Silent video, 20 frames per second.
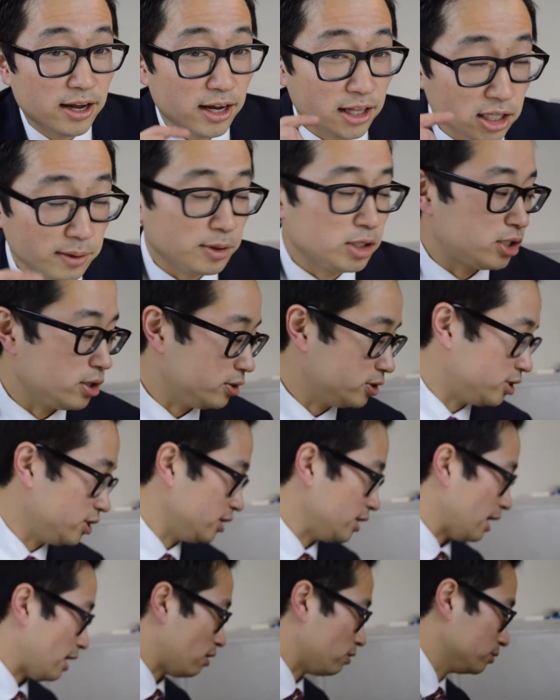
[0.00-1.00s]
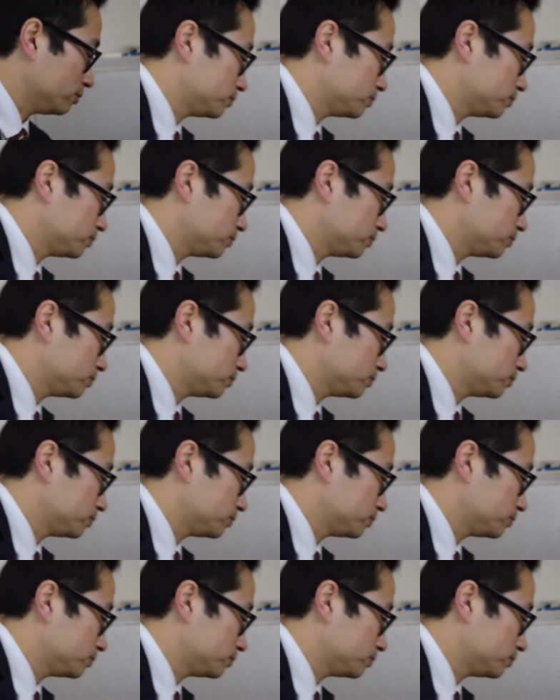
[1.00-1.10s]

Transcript: And let me show it to you now.